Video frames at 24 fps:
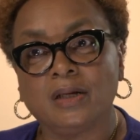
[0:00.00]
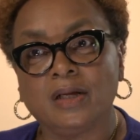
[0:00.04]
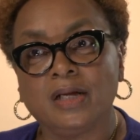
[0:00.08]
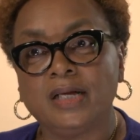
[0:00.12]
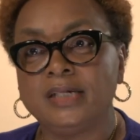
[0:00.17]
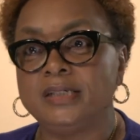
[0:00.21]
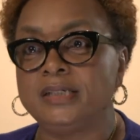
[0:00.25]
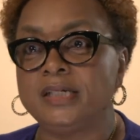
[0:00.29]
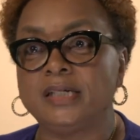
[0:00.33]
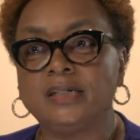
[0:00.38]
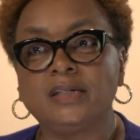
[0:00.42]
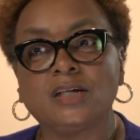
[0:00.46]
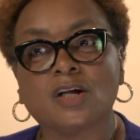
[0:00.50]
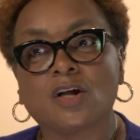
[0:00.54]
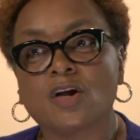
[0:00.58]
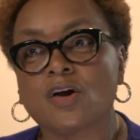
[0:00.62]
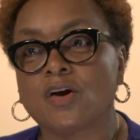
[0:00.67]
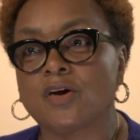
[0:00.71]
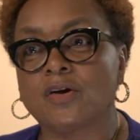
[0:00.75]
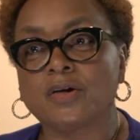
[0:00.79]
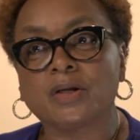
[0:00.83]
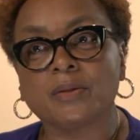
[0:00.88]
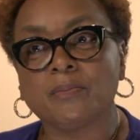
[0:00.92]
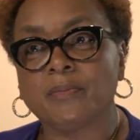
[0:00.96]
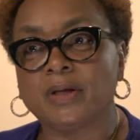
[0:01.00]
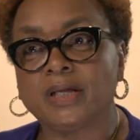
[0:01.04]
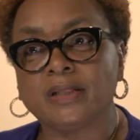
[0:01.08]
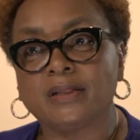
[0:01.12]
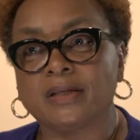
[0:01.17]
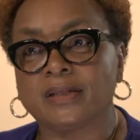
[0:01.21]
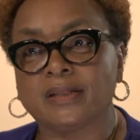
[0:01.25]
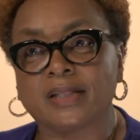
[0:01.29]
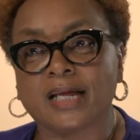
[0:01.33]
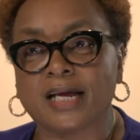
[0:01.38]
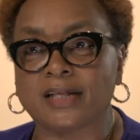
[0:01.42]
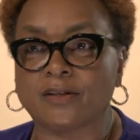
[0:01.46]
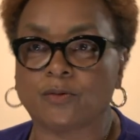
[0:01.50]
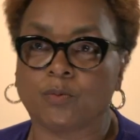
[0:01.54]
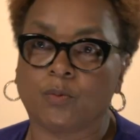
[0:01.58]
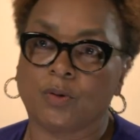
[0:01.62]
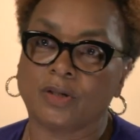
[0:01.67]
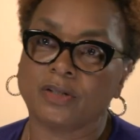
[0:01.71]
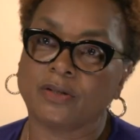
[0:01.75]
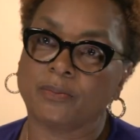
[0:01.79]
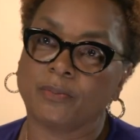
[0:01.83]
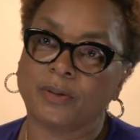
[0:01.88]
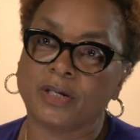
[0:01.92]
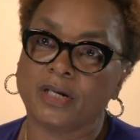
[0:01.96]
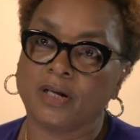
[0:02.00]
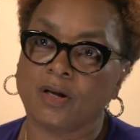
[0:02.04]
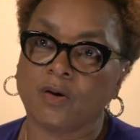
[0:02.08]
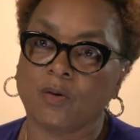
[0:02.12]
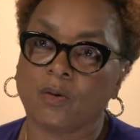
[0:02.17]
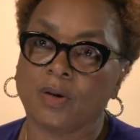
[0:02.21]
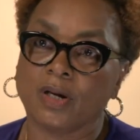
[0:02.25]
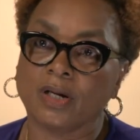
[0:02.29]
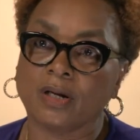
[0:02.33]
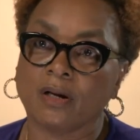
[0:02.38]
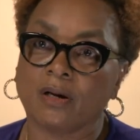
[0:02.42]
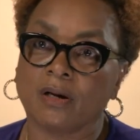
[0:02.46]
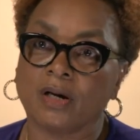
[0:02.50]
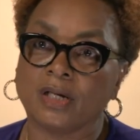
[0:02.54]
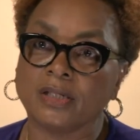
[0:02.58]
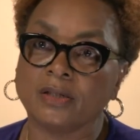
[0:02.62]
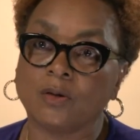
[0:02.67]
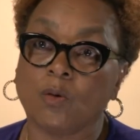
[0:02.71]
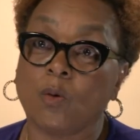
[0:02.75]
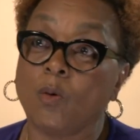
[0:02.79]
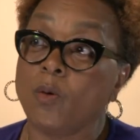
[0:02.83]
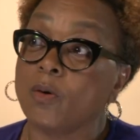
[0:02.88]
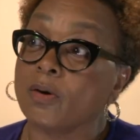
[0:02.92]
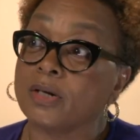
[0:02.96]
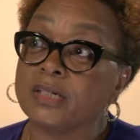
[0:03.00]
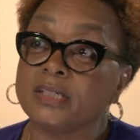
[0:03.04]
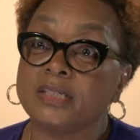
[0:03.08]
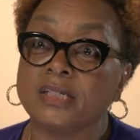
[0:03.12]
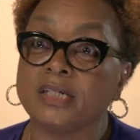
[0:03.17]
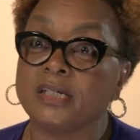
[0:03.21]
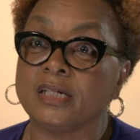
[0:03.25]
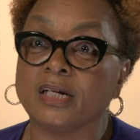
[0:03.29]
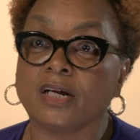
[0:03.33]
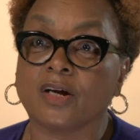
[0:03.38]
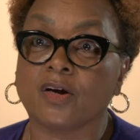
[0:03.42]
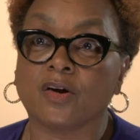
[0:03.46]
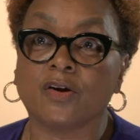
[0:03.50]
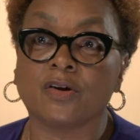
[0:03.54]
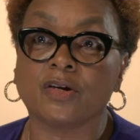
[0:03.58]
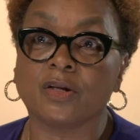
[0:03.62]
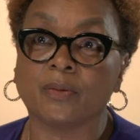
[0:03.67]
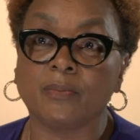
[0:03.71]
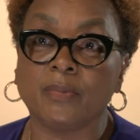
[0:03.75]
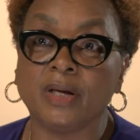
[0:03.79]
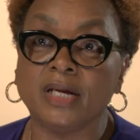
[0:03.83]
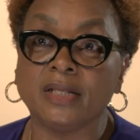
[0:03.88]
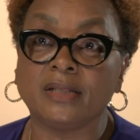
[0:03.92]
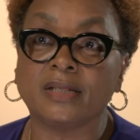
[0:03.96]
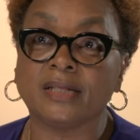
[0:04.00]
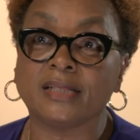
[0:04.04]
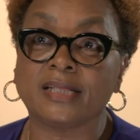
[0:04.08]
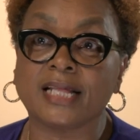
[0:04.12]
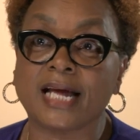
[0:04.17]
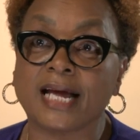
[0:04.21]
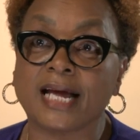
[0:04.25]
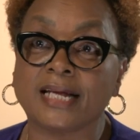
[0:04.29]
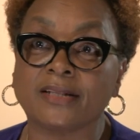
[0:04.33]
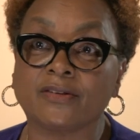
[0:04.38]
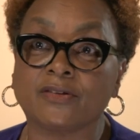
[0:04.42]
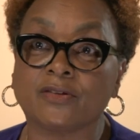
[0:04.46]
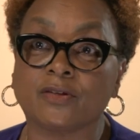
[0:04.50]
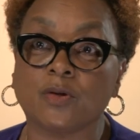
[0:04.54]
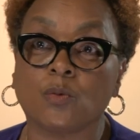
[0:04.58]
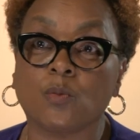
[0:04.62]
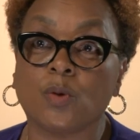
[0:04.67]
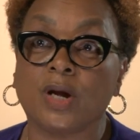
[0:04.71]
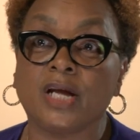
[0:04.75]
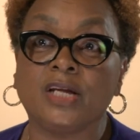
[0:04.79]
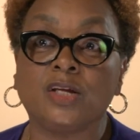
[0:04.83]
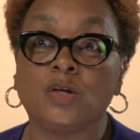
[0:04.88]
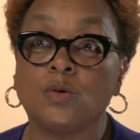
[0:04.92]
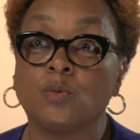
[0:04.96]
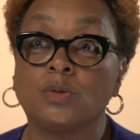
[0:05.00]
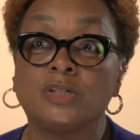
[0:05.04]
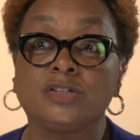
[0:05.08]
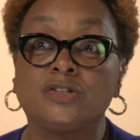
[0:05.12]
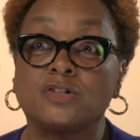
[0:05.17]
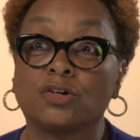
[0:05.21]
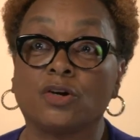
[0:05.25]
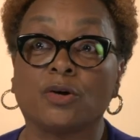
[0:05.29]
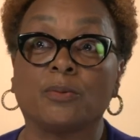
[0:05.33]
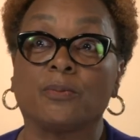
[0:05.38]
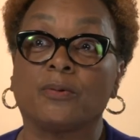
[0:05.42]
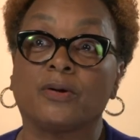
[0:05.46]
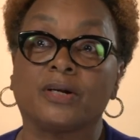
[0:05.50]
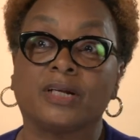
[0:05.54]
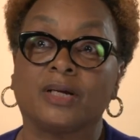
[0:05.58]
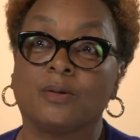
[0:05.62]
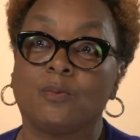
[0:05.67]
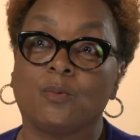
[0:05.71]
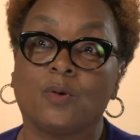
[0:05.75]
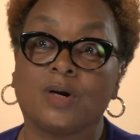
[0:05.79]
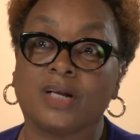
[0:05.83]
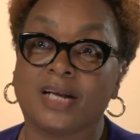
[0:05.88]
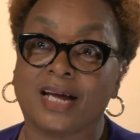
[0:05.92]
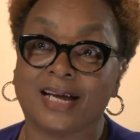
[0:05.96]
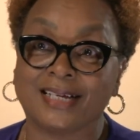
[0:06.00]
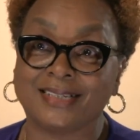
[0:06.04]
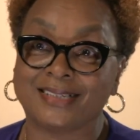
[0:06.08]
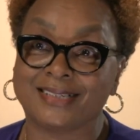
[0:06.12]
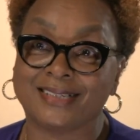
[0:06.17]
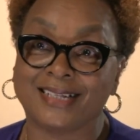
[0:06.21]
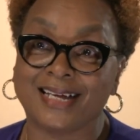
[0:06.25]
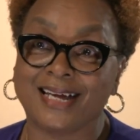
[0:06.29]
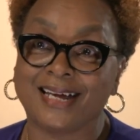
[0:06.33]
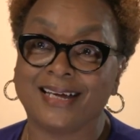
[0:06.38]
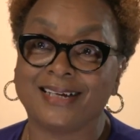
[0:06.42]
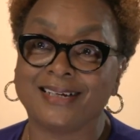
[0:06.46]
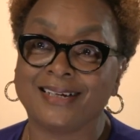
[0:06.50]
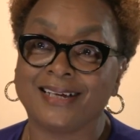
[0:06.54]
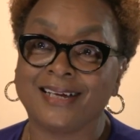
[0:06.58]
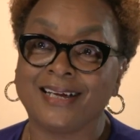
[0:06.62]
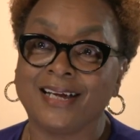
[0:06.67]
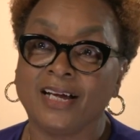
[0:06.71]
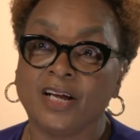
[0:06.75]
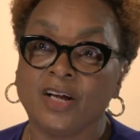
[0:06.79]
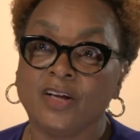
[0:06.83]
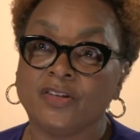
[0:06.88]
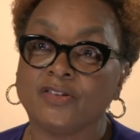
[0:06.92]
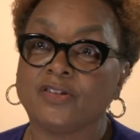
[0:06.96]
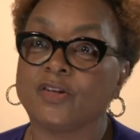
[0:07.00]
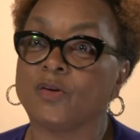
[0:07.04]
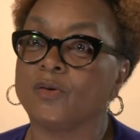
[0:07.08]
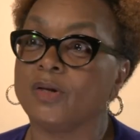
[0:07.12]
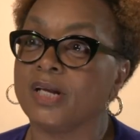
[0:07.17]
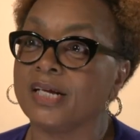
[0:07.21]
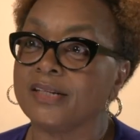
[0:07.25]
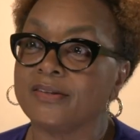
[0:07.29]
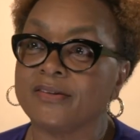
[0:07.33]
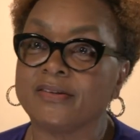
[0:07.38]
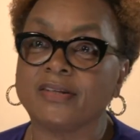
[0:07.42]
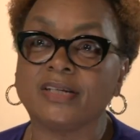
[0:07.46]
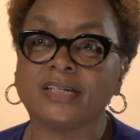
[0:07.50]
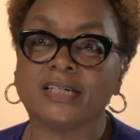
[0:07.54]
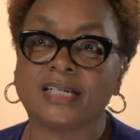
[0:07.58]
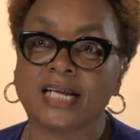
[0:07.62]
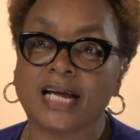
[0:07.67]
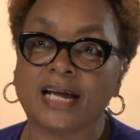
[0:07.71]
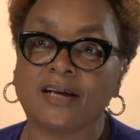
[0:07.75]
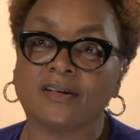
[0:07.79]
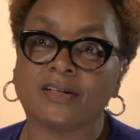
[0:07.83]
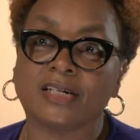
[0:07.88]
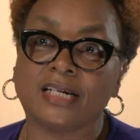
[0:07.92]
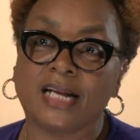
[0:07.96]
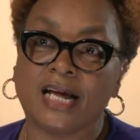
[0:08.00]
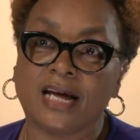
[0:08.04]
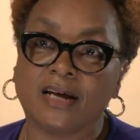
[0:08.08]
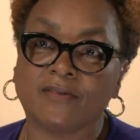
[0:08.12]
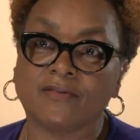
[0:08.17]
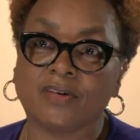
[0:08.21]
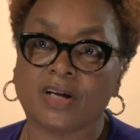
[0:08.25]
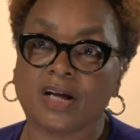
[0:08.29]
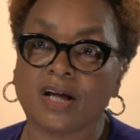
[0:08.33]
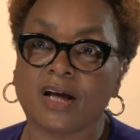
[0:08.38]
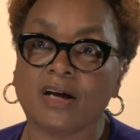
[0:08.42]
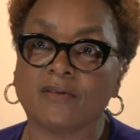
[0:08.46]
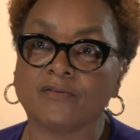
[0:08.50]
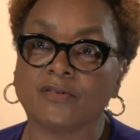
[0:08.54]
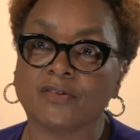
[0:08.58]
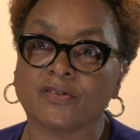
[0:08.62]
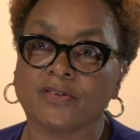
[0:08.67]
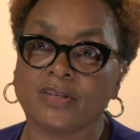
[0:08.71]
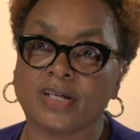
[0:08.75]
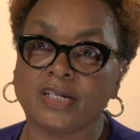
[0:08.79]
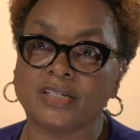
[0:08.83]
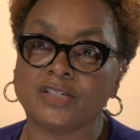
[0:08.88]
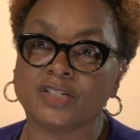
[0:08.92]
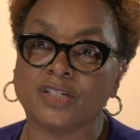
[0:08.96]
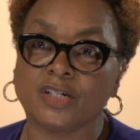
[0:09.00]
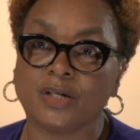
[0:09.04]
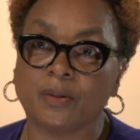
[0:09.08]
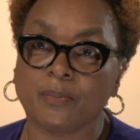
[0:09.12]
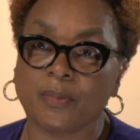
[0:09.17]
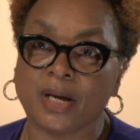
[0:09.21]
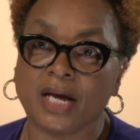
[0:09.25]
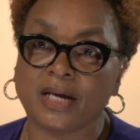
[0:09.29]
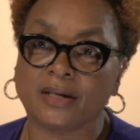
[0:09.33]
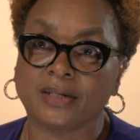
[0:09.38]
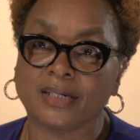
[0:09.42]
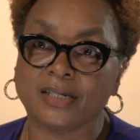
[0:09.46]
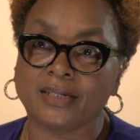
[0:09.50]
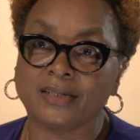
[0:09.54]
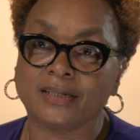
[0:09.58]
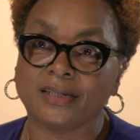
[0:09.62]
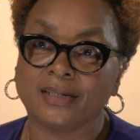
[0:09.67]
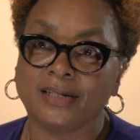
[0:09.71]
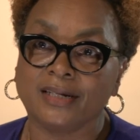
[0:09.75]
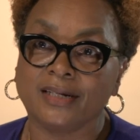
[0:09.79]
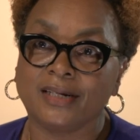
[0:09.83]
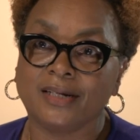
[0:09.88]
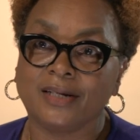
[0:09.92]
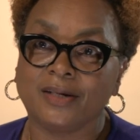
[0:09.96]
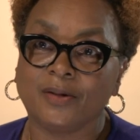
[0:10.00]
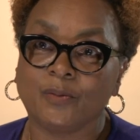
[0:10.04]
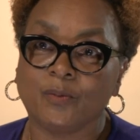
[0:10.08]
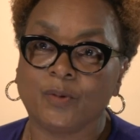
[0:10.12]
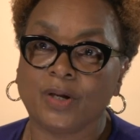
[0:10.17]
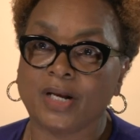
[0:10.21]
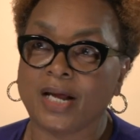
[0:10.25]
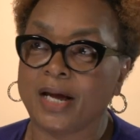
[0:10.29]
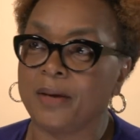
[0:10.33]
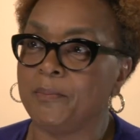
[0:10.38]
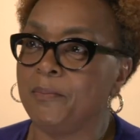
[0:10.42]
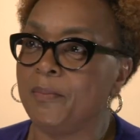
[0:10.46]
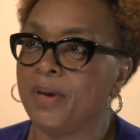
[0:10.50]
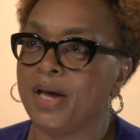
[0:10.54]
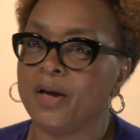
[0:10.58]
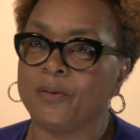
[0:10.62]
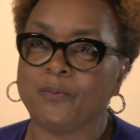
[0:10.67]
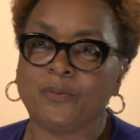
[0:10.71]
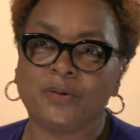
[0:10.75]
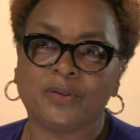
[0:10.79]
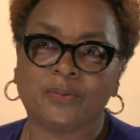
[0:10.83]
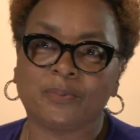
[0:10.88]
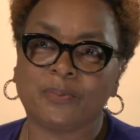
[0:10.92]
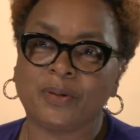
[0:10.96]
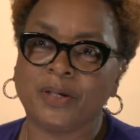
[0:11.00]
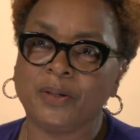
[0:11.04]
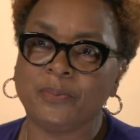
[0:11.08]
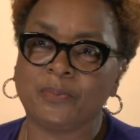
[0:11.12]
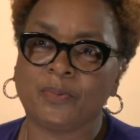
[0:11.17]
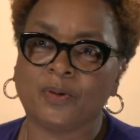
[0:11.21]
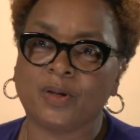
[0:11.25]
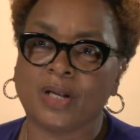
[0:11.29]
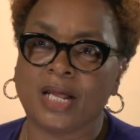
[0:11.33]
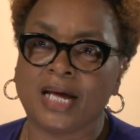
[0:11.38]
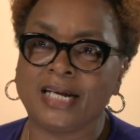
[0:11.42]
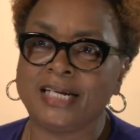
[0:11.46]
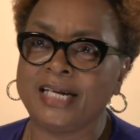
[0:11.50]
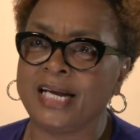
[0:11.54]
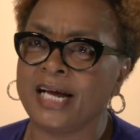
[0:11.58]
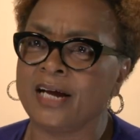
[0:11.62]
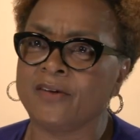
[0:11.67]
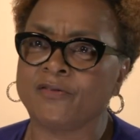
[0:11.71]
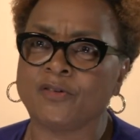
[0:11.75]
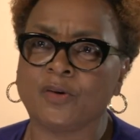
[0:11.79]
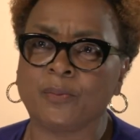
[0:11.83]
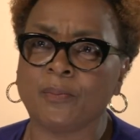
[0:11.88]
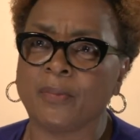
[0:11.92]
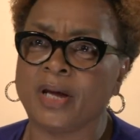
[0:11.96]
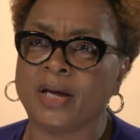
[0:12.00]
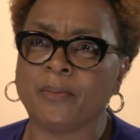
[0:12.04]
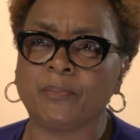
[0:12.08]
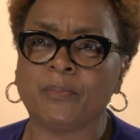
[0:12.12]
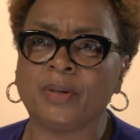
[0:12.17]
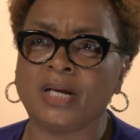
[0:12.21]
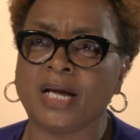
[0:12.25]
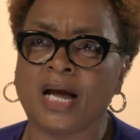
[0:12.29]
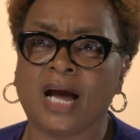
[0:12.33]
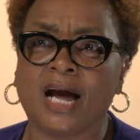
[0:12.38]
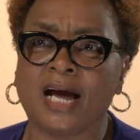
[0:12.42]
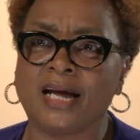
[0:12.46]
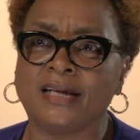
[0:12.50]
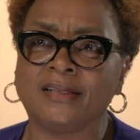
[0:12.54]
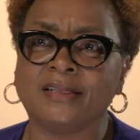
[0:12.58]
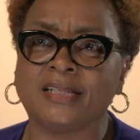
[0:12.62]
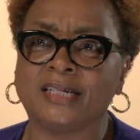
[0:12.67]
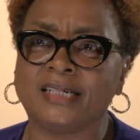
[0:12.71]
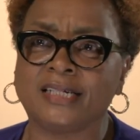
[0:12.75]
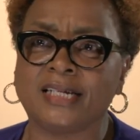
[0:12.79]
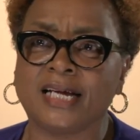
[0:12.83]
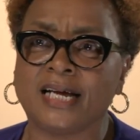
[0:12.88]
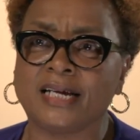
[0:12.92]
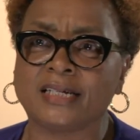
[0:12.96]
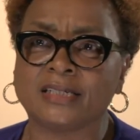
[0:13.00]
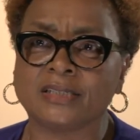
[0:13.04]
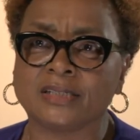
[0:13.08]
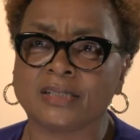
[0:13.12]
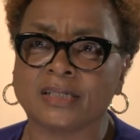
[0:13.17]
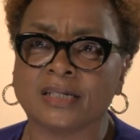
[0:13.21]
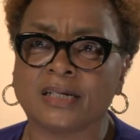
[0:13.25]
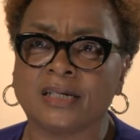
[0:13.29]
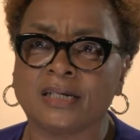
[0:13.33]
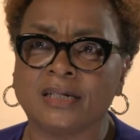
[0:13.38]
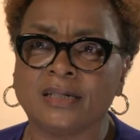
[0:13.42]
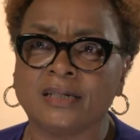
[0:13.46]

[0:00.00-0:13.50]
It didn't occur to me that that's what's been going on, or it didn't occur to me that that's the way you interpreted what I said. So let's sit down and have a conversation about it. When I met with people, I never met behind the desk.